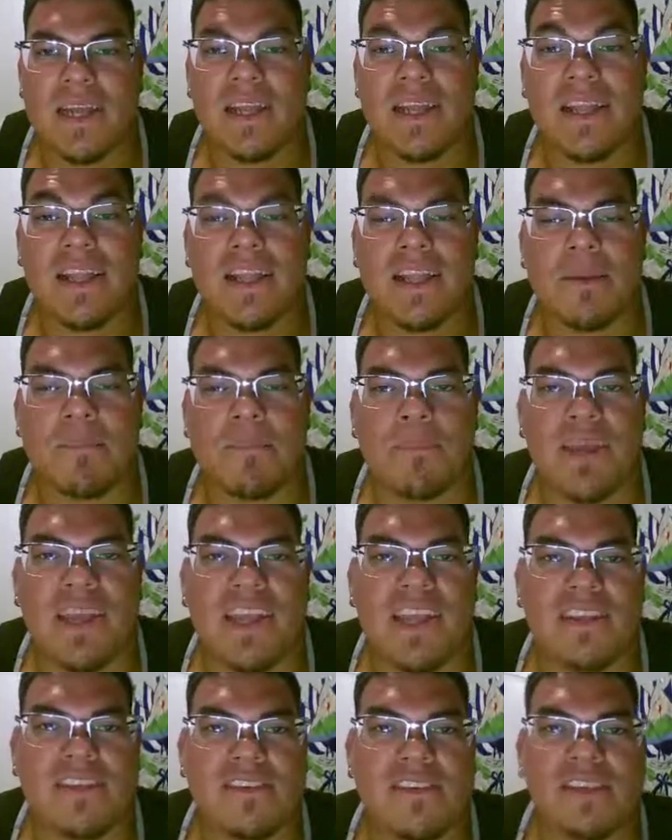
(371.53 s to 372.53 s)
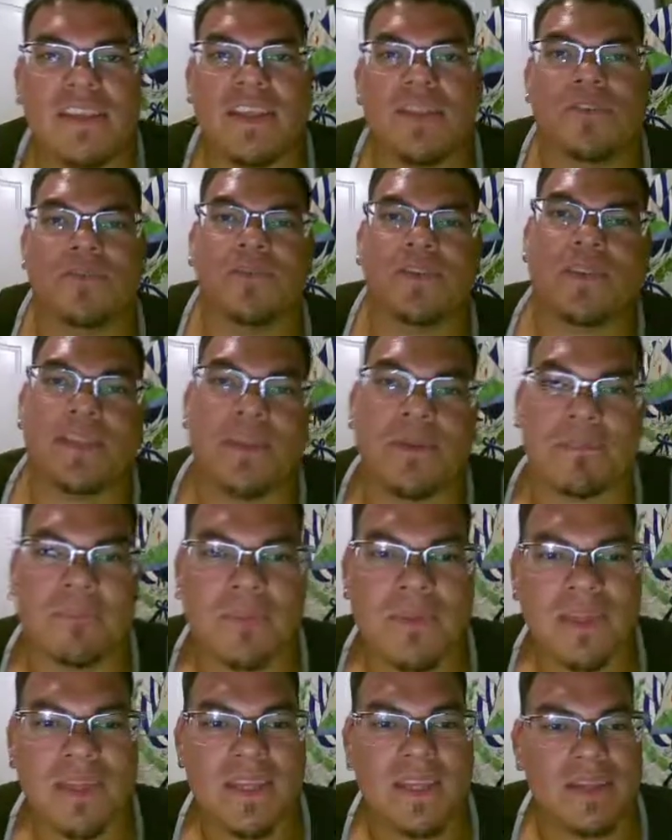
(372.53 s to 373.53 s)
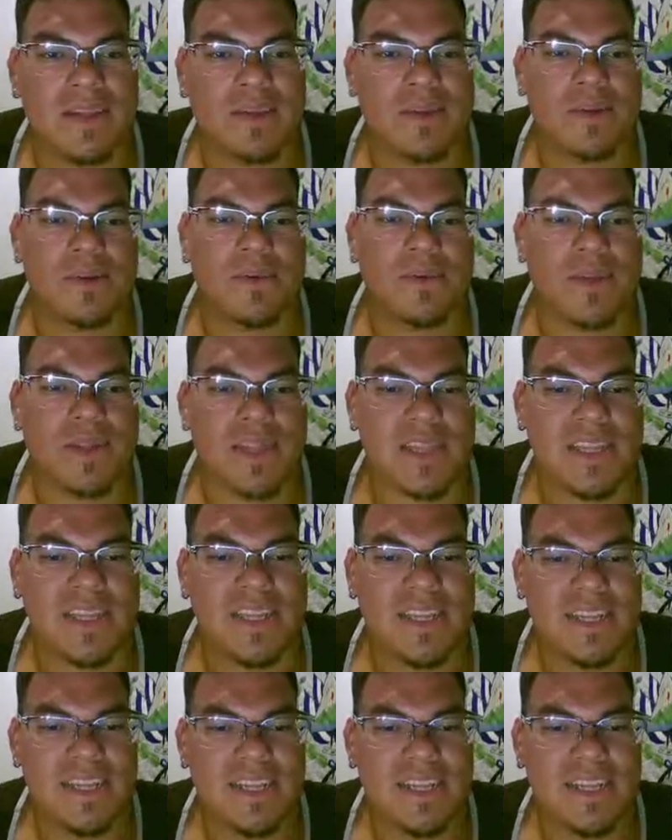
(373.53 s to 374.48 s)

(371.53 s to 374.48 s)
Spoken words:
clap my hands together for them, really.